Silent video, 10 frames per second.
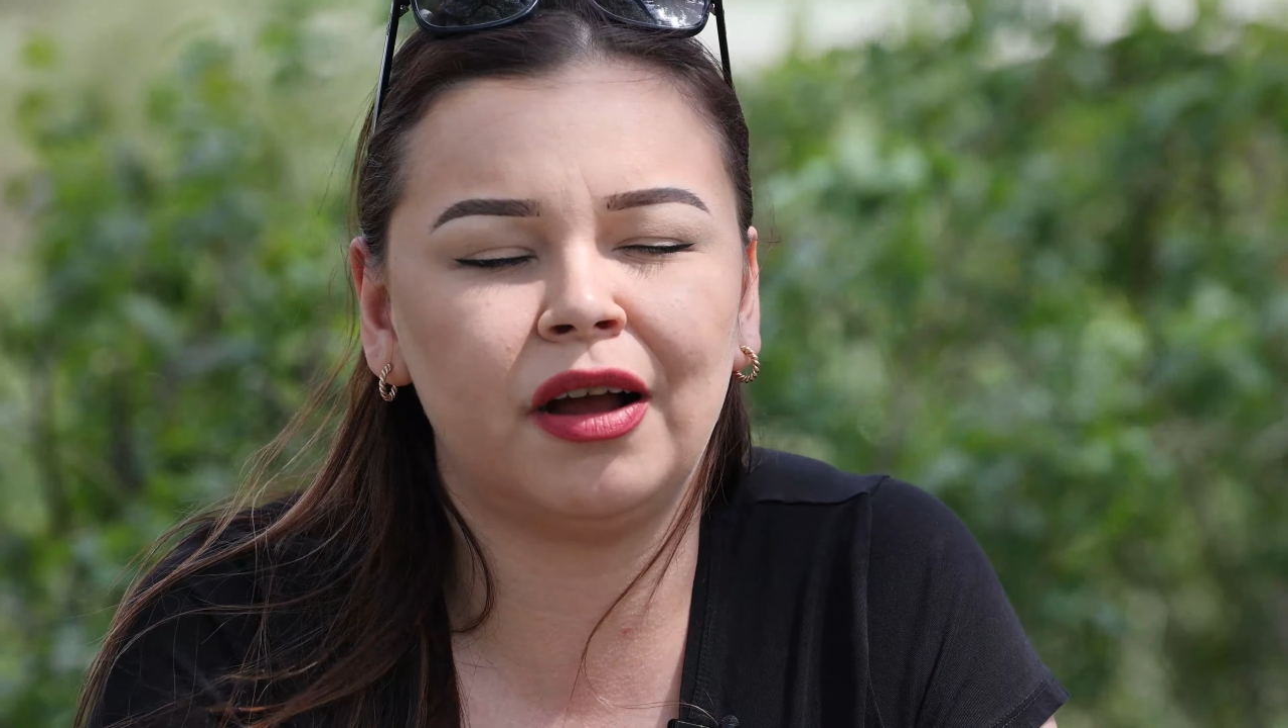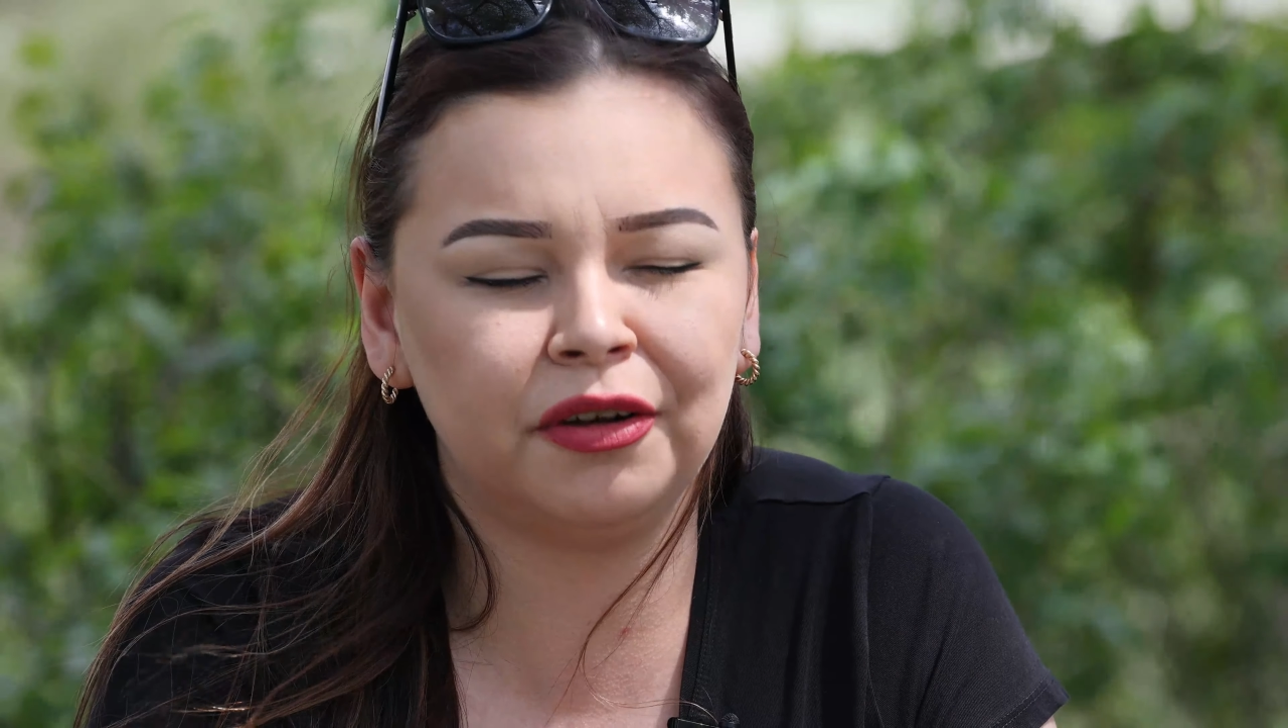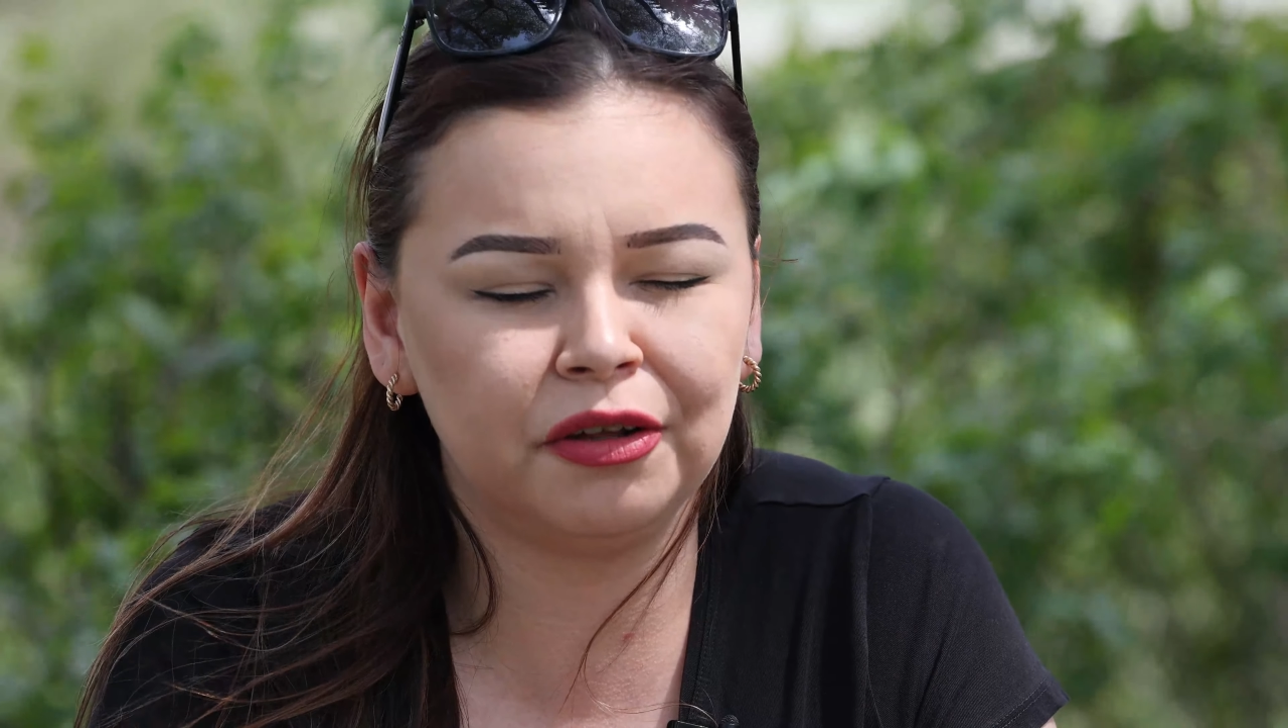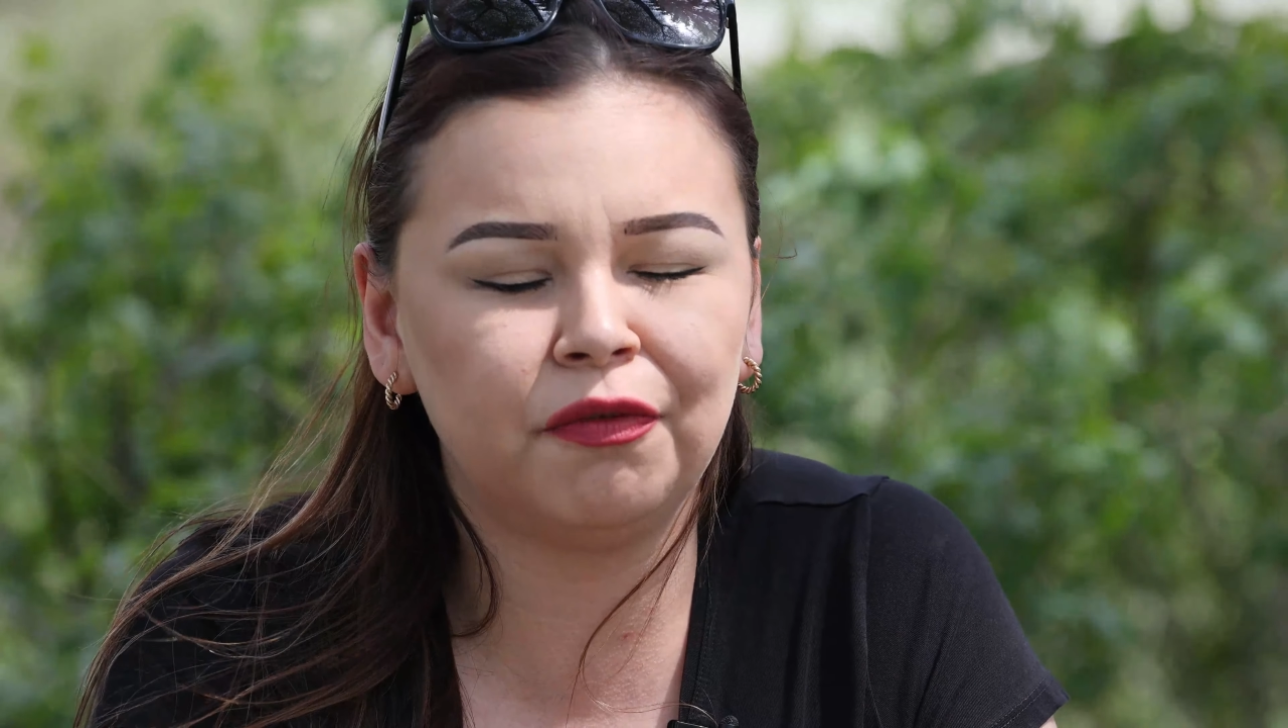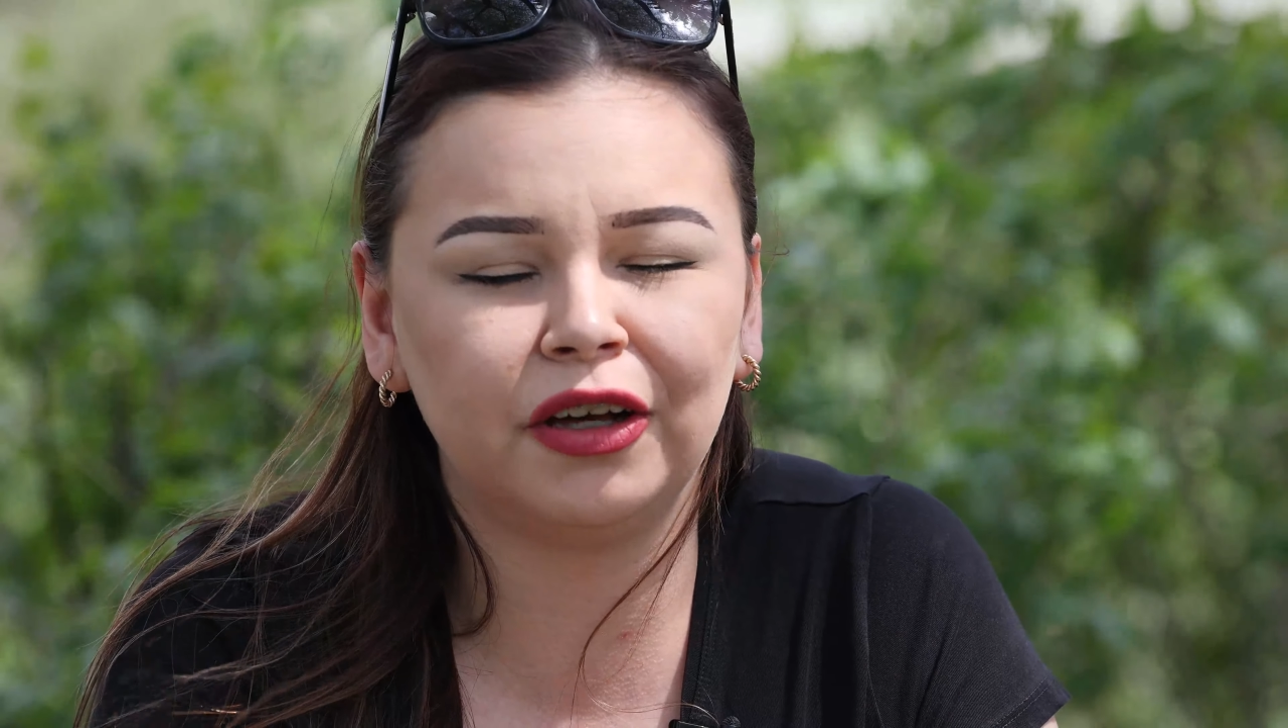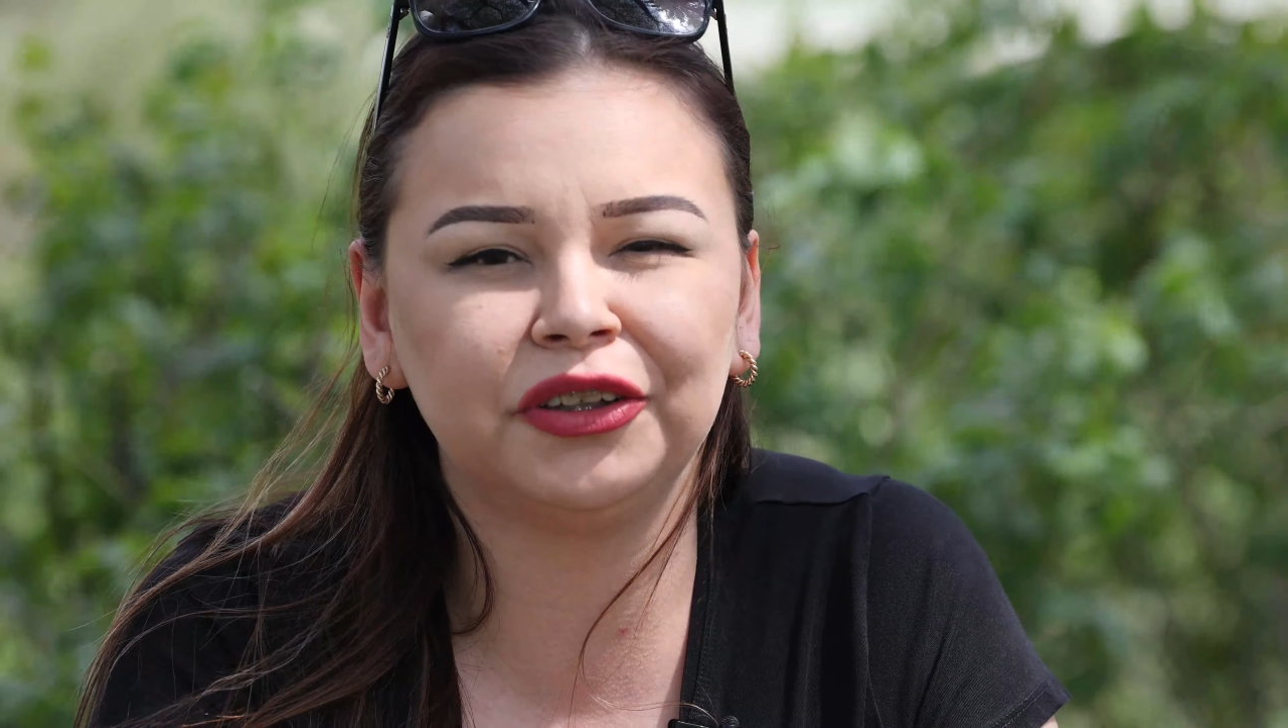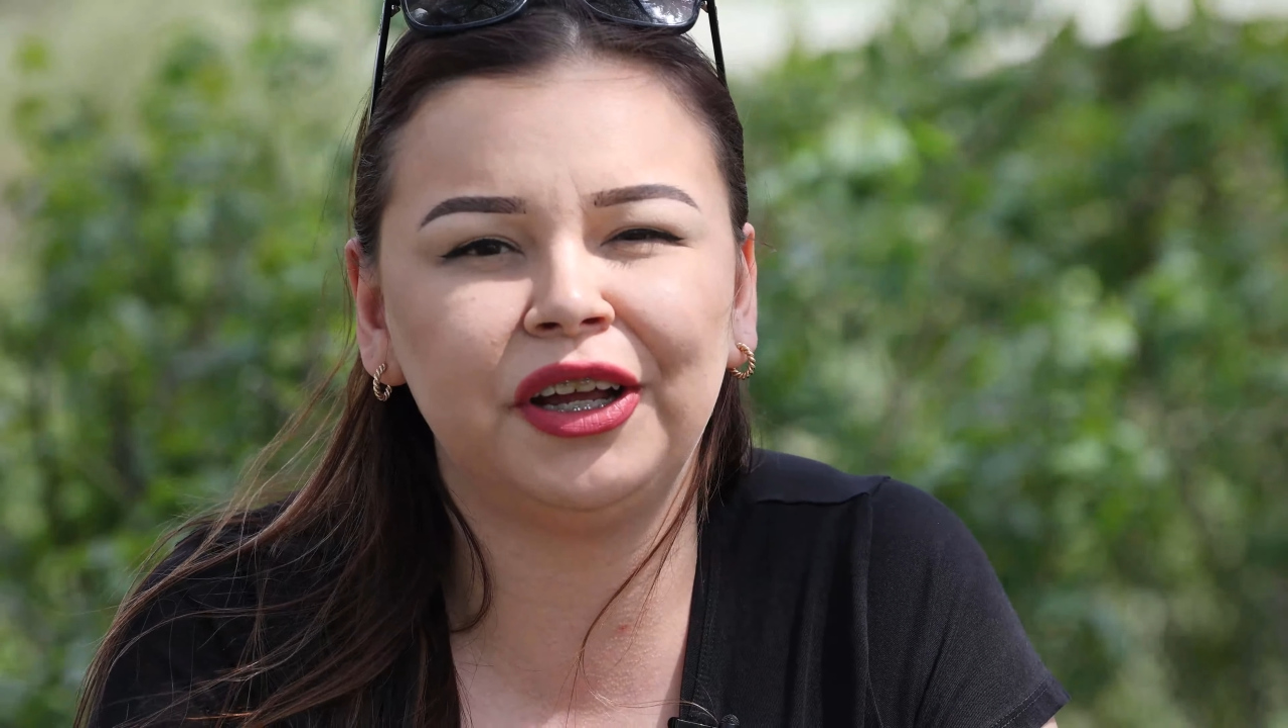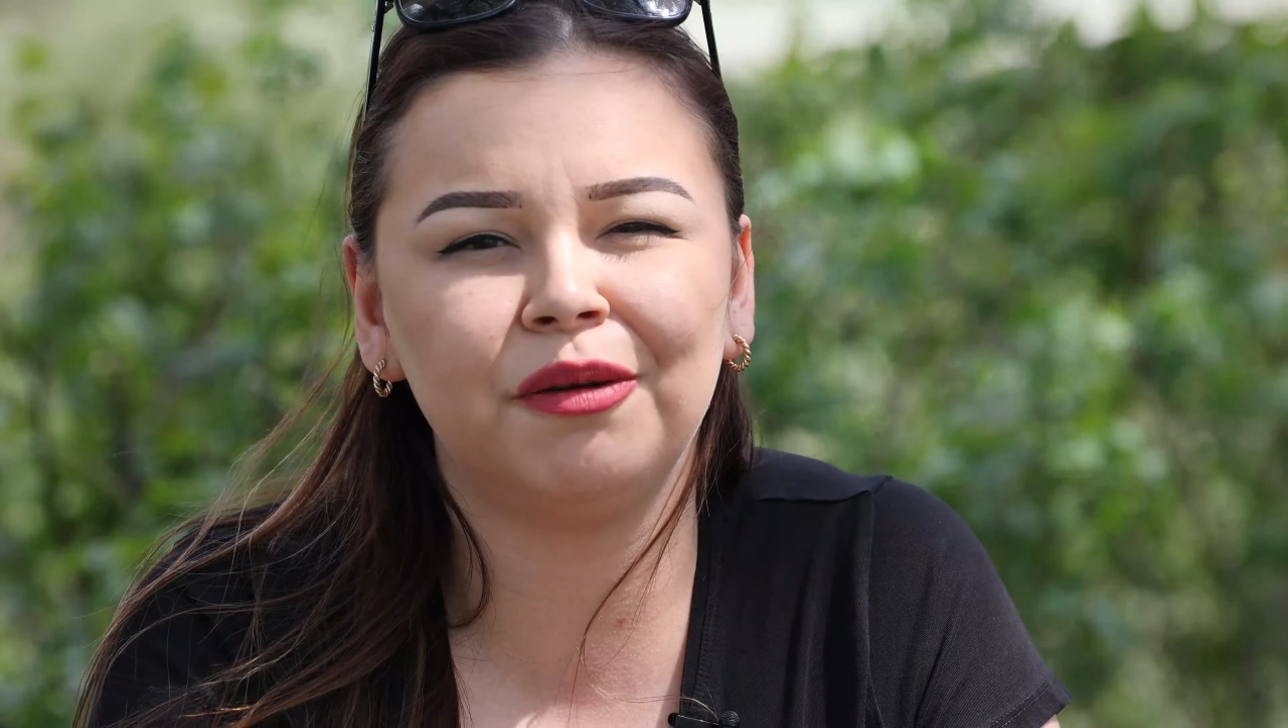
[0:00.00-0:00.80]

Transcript: under the foster